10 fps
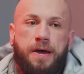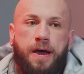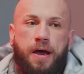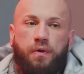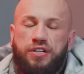
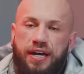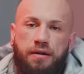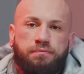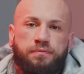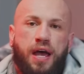uh, which
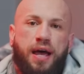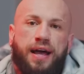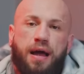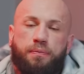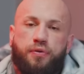again, I
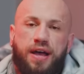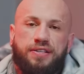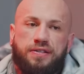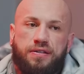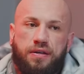can
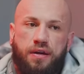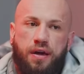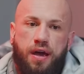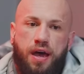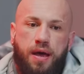press
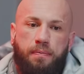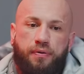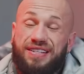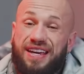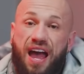uh,
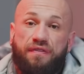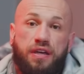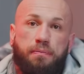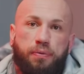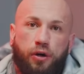pretty
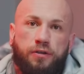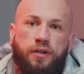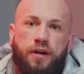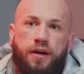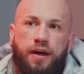heavy, but
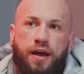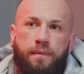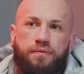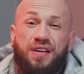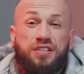
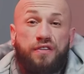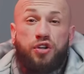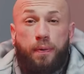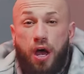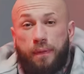um, it serves
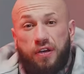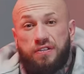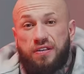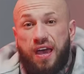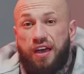no
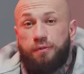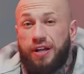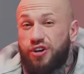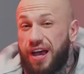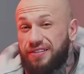purpose if my
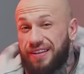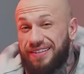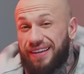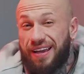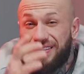chest
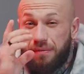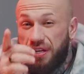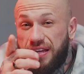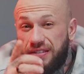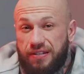isn't getting
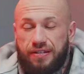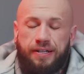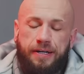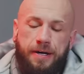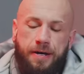stimulated.
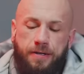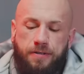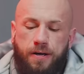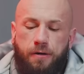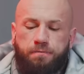
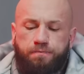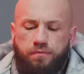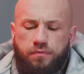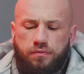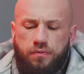So
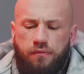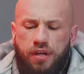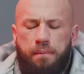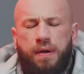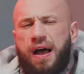
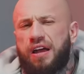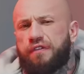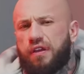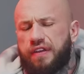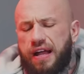be
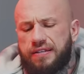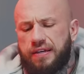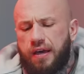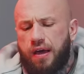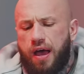mindful of that.
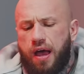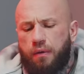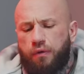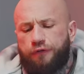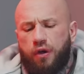Uh,
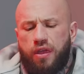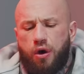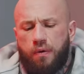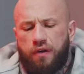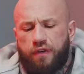we'll follow that
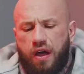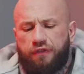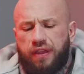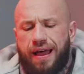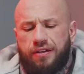up with a
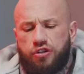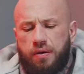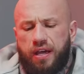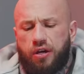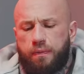flat
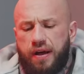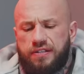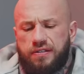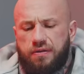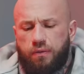Gymleco
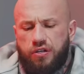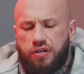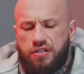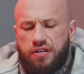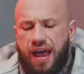press,
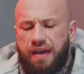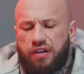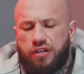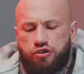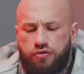which is
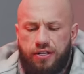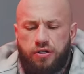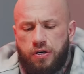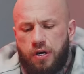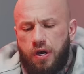heavy in the
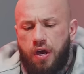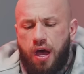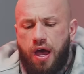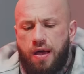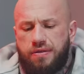stretch.
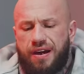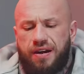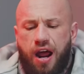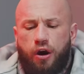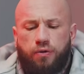Uh, then a
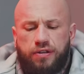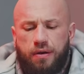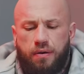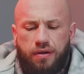narrow,